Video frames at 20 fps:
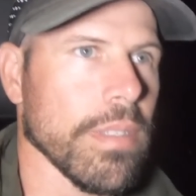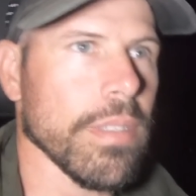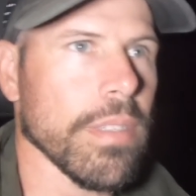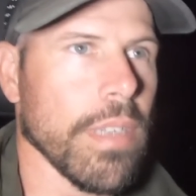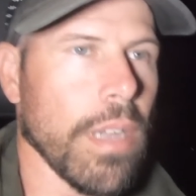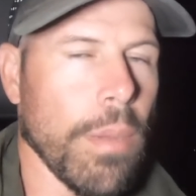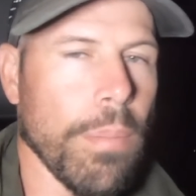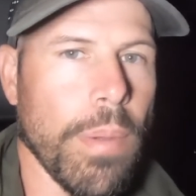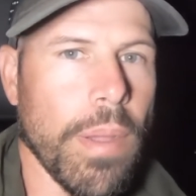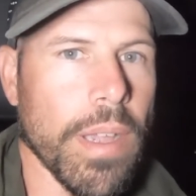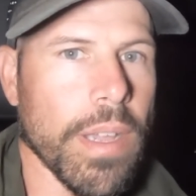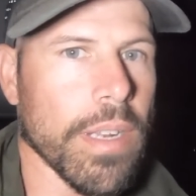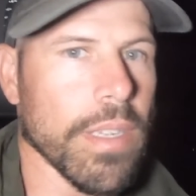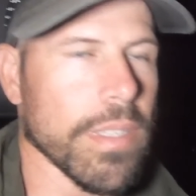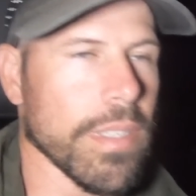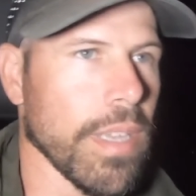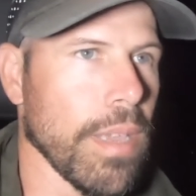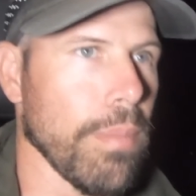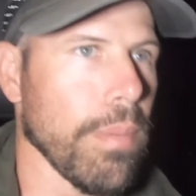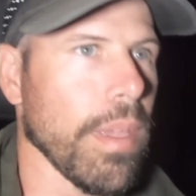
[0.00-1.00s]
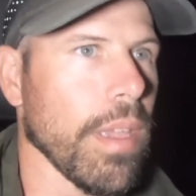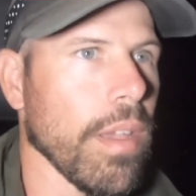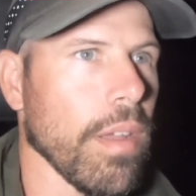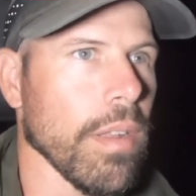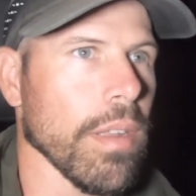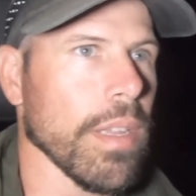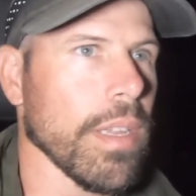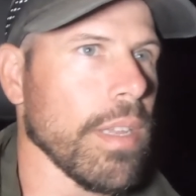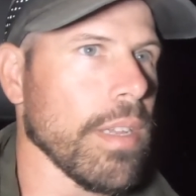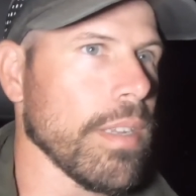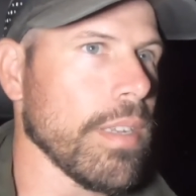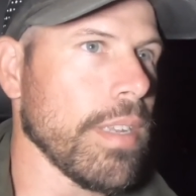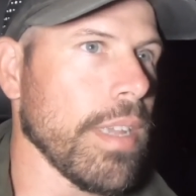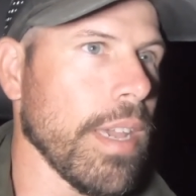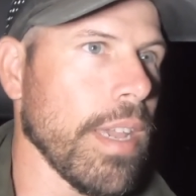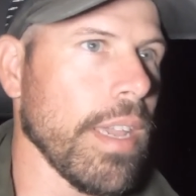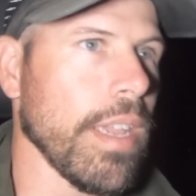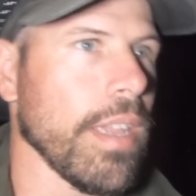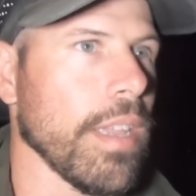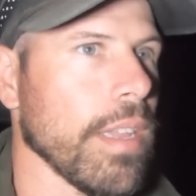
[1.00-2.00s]
Y'all probably gonna see me only a
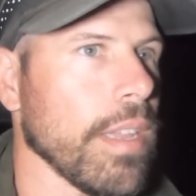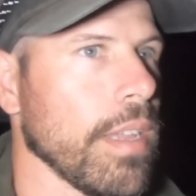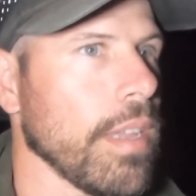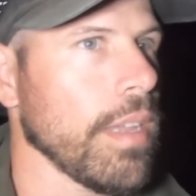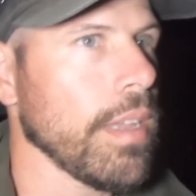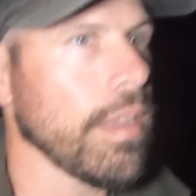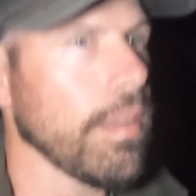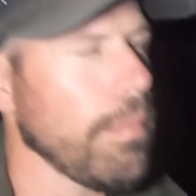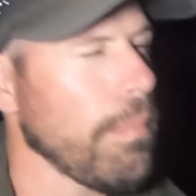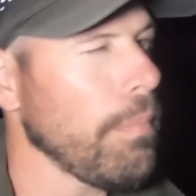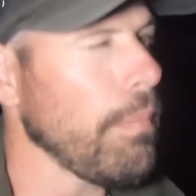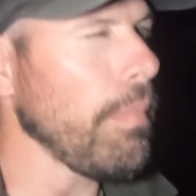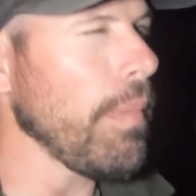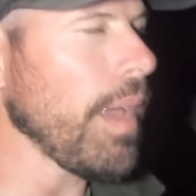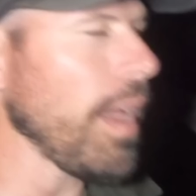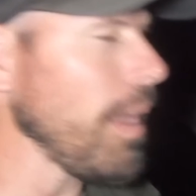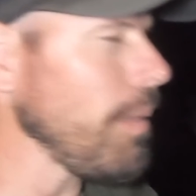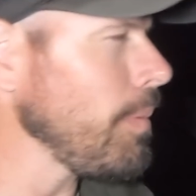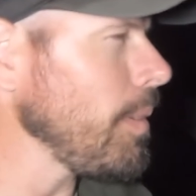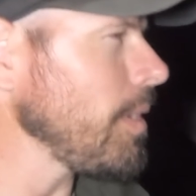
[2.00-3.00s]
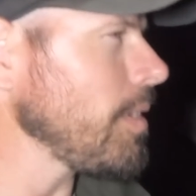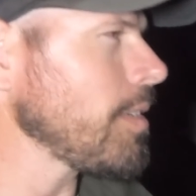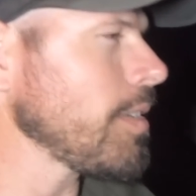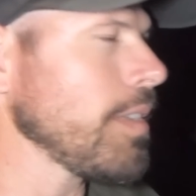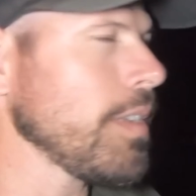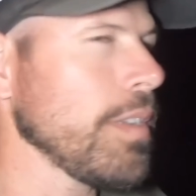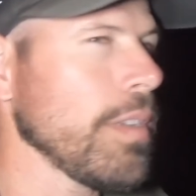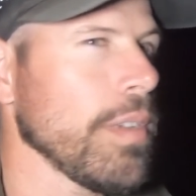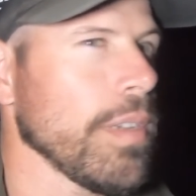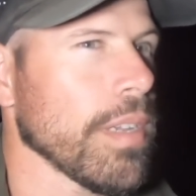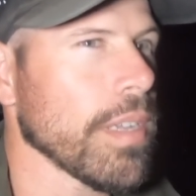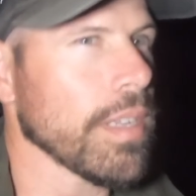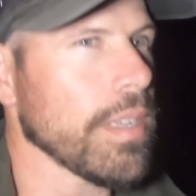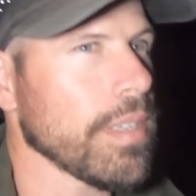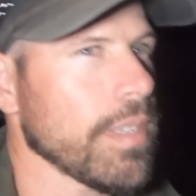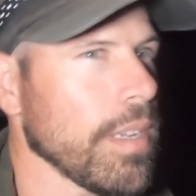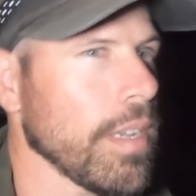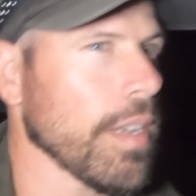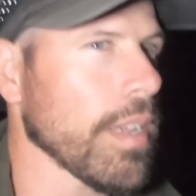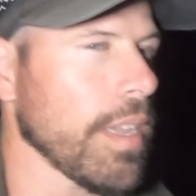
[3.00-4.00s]
day, maybe two in
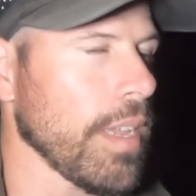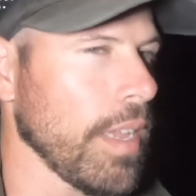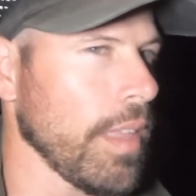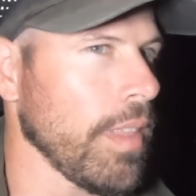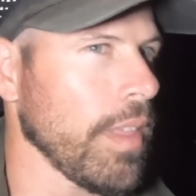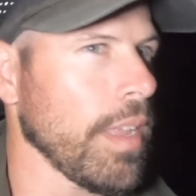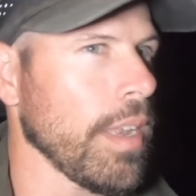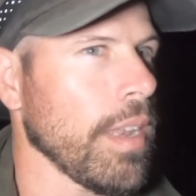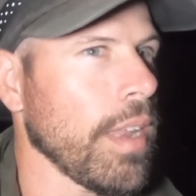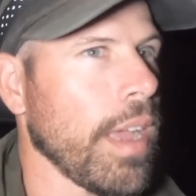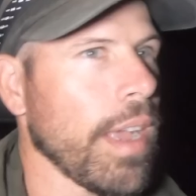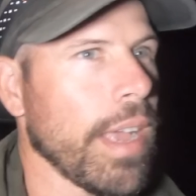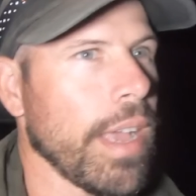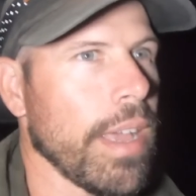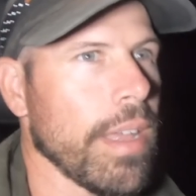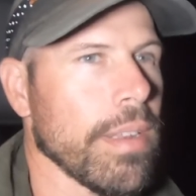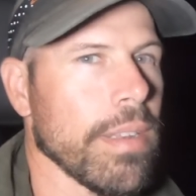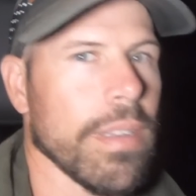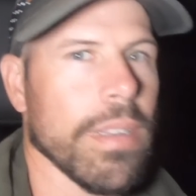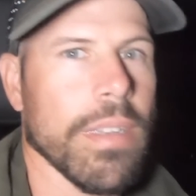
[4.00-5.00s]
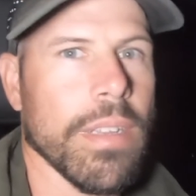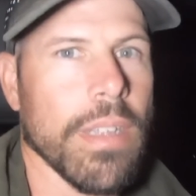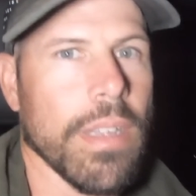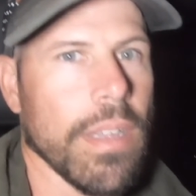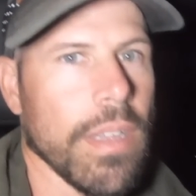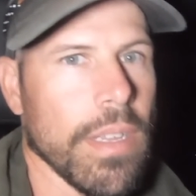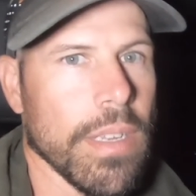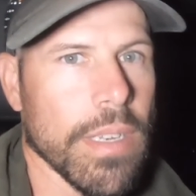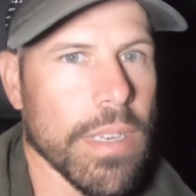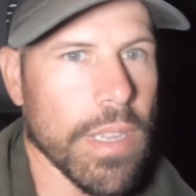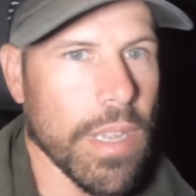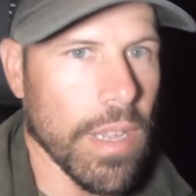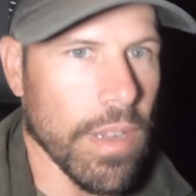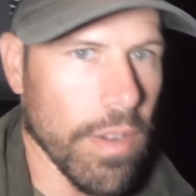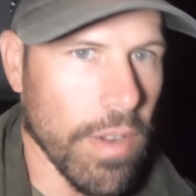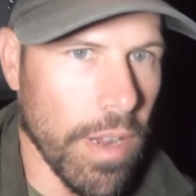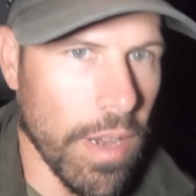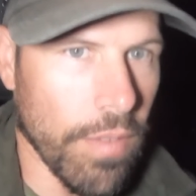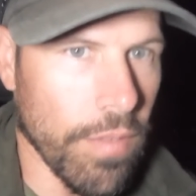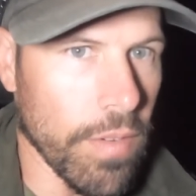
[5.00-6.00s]
Kentucky, and then I got to get
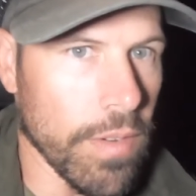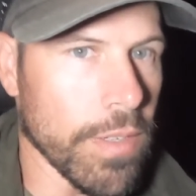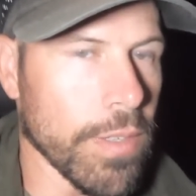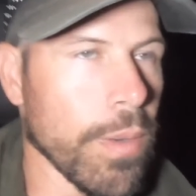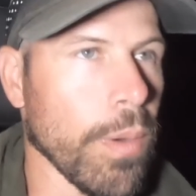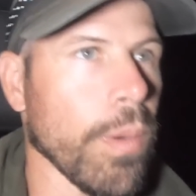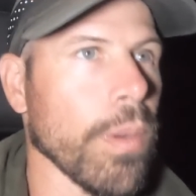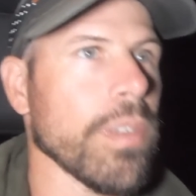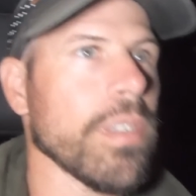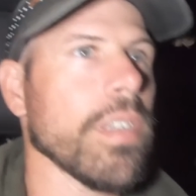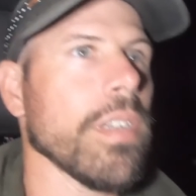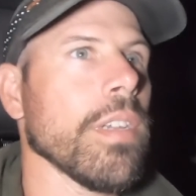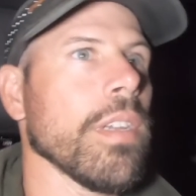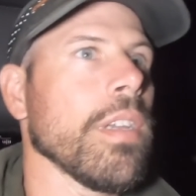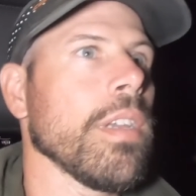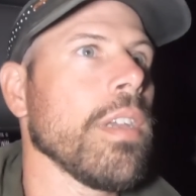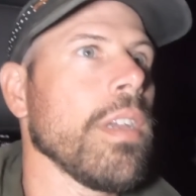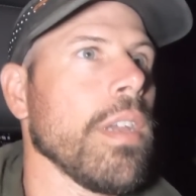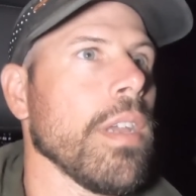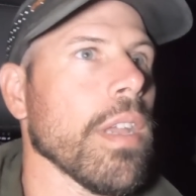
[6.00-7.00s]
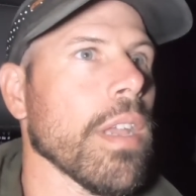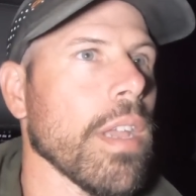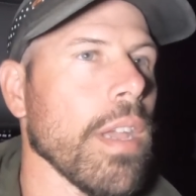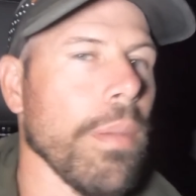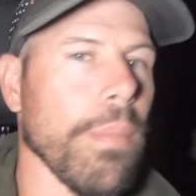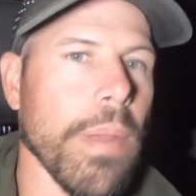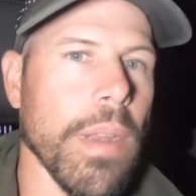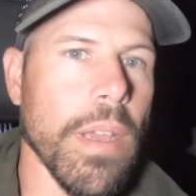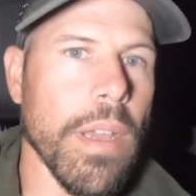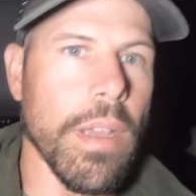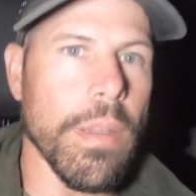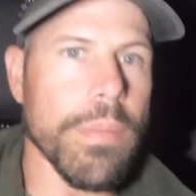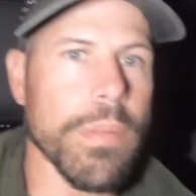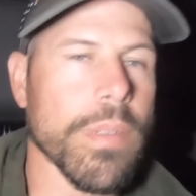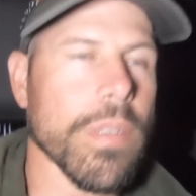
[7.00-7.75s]
ready for Georgia coming up.